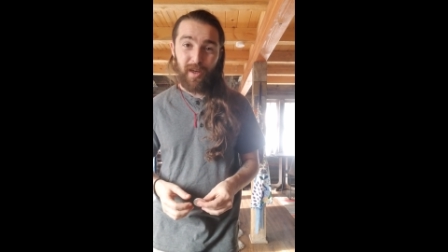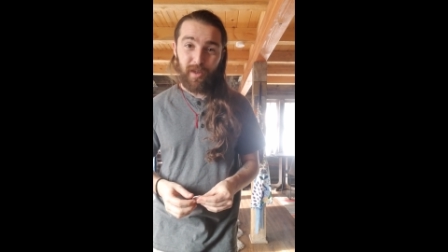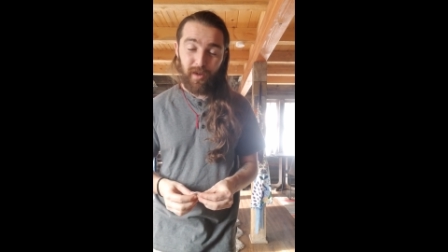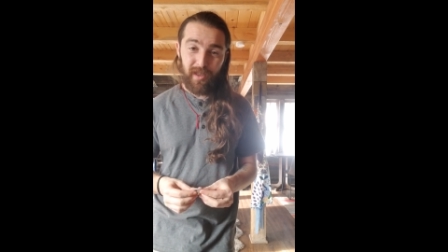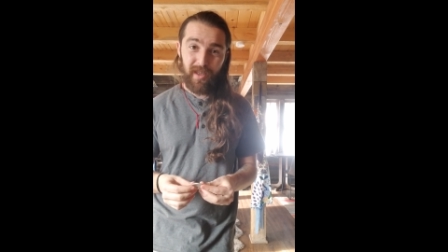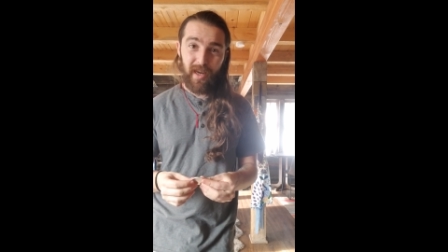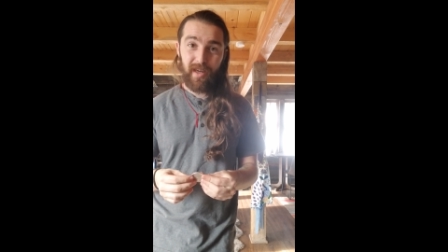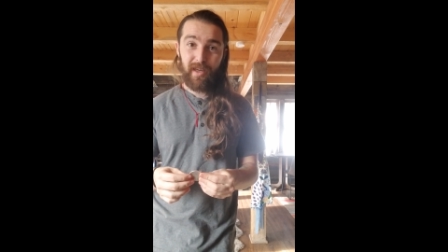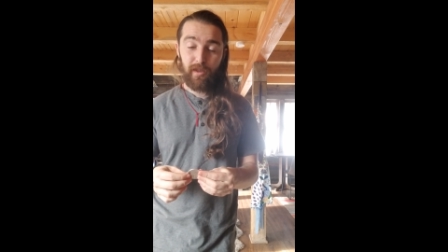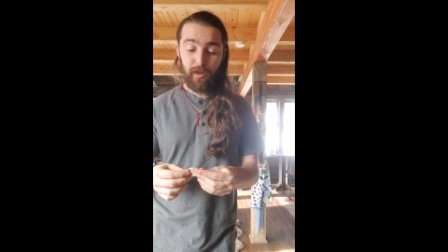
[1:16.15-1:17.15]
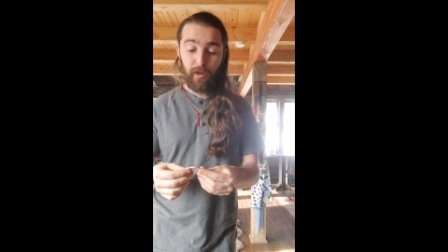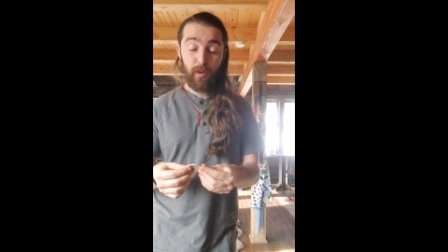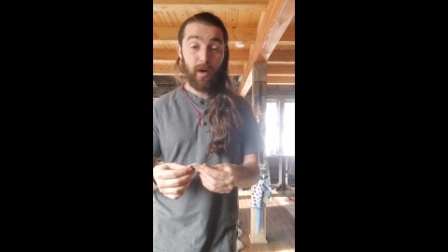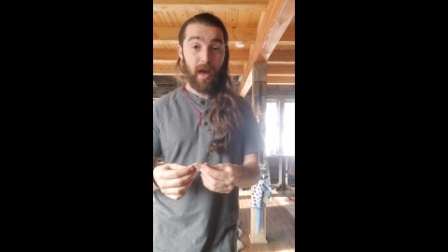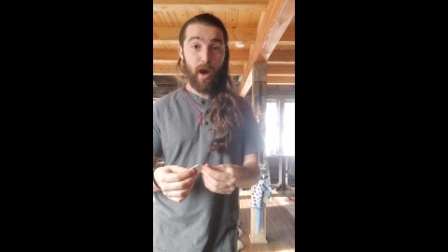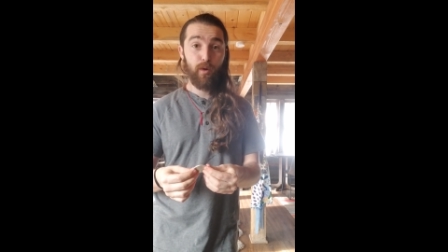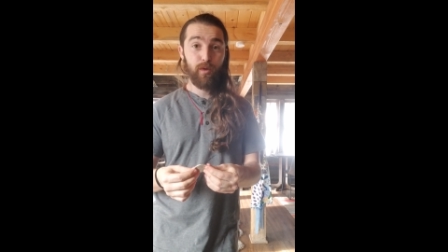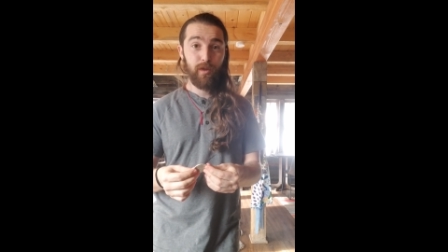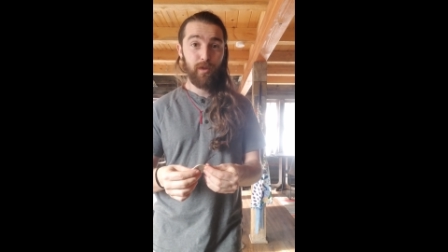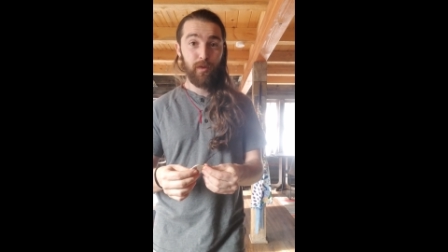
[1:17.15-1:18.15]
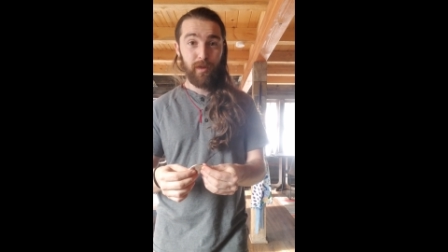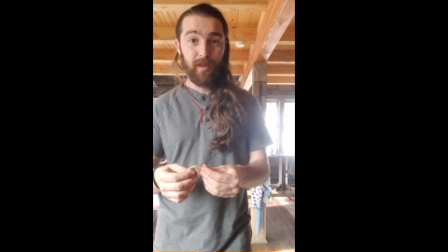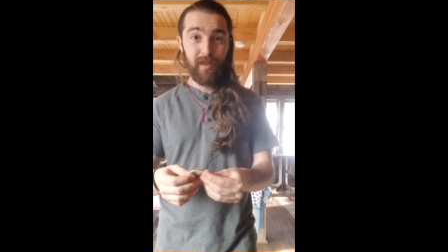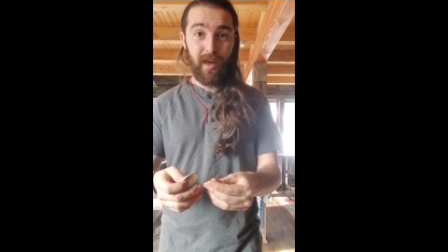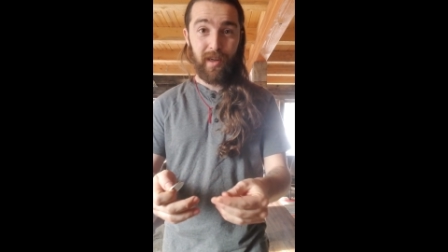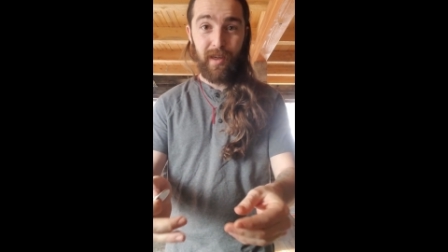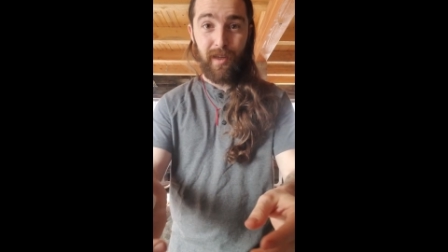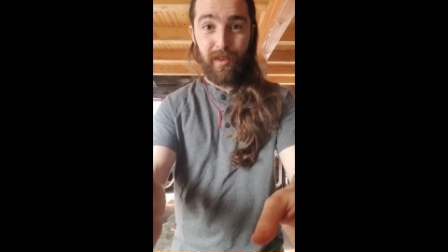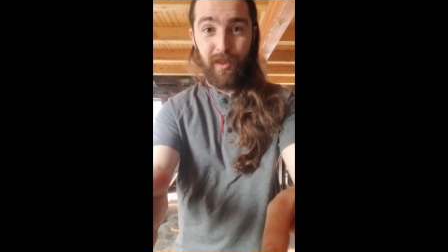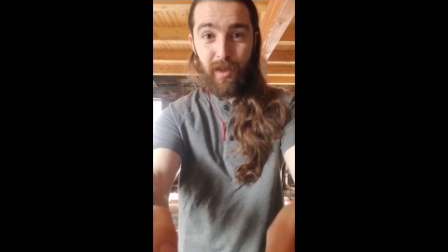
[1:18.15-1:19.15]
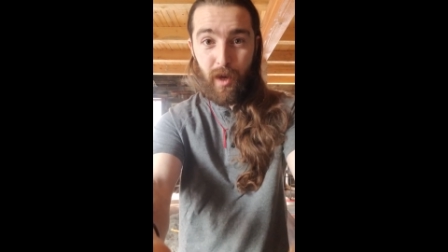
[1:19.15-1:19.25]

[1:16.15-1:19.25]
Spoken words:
So let's get into how to do these techniques.